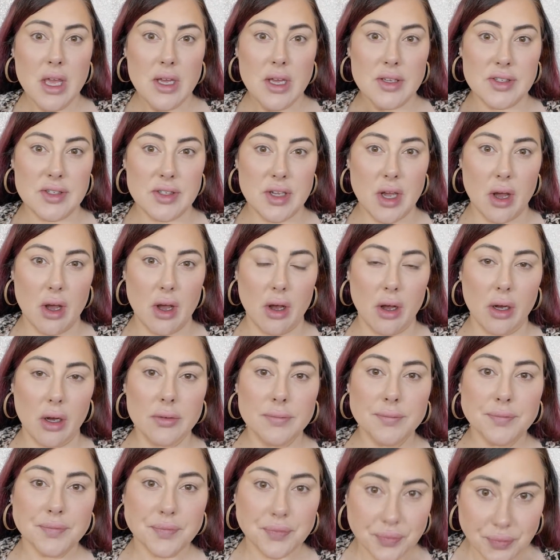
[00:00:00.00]

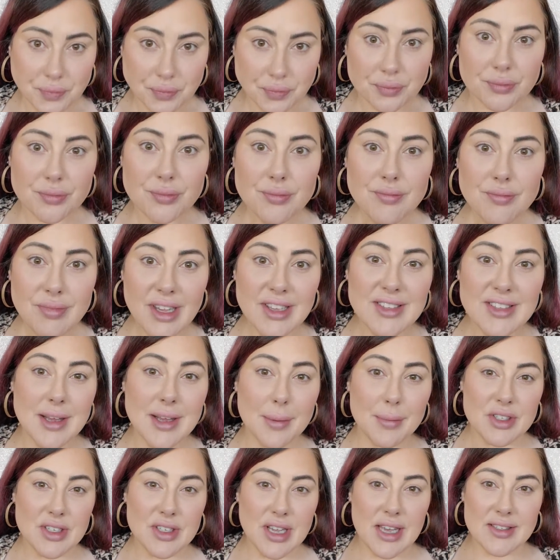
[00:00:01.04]
So
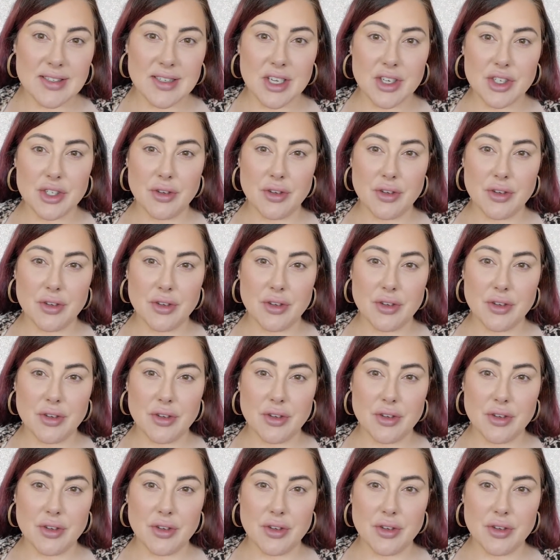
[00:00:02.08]
Summer's asking,